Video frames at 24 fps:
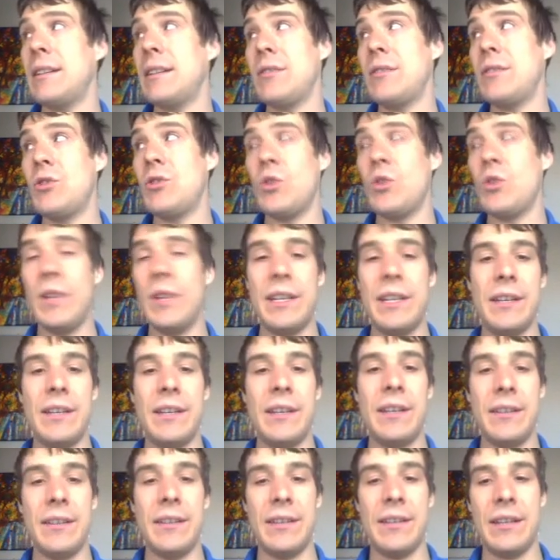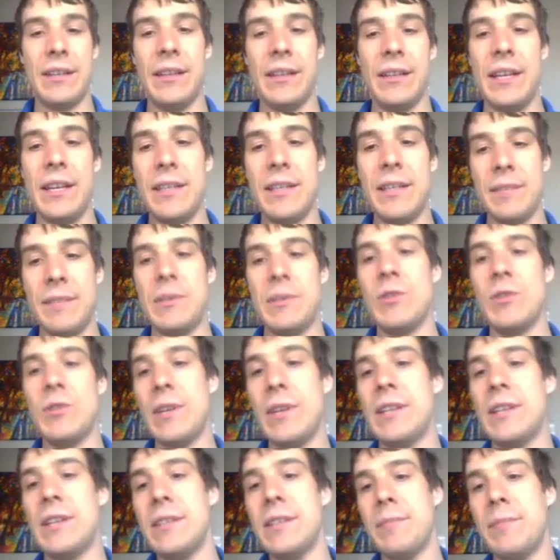treated, that light can be
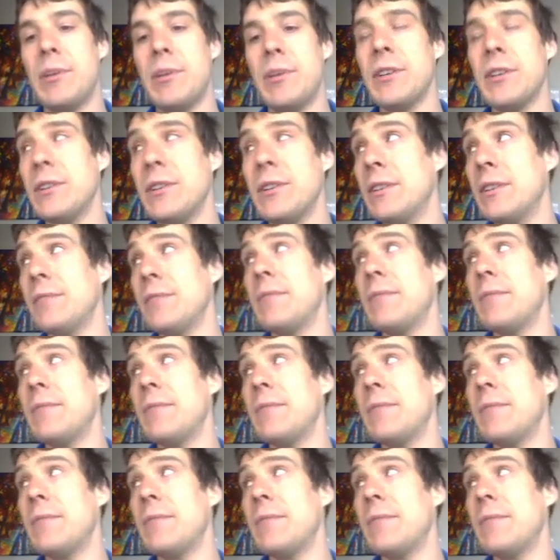treated as a particle